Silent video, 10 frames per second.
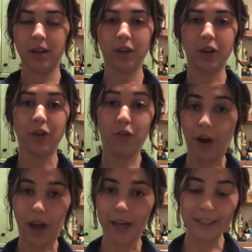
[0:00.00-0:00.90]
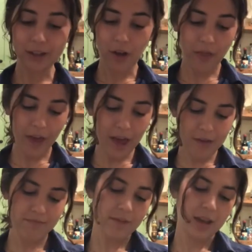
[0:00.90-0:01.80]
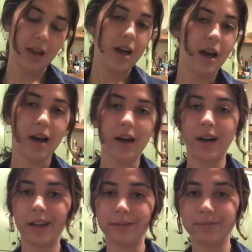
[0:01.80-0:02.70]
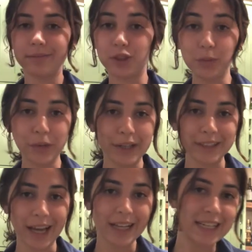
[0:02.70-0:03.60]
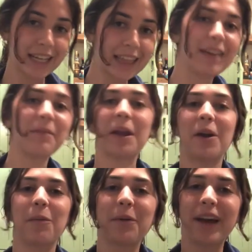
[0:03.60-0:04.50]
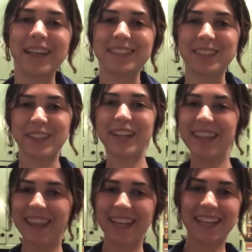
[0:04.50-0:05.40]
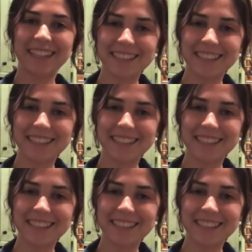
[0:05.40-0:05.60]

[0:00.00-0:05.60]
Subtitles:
good rise on them. Super excited to eat them, and I hope you guys enjoyed this.